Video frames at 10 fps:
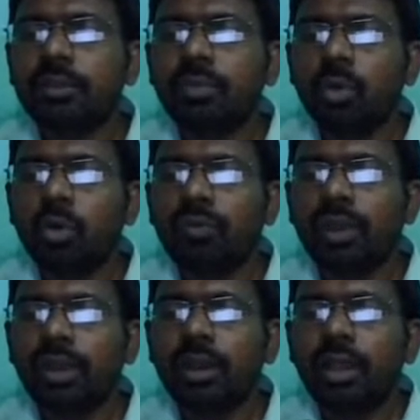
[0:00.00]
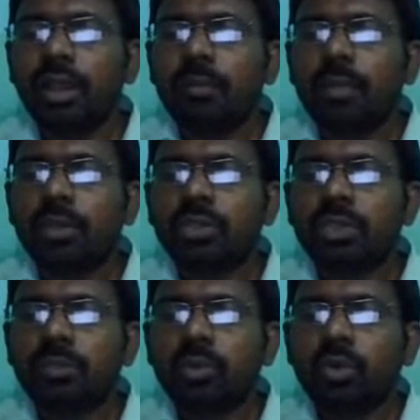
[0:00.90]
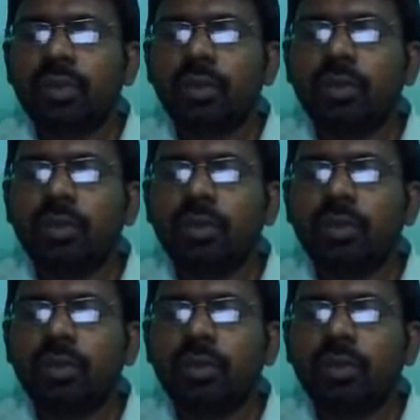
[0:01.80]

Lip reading: Brookfield. By using Brookfield,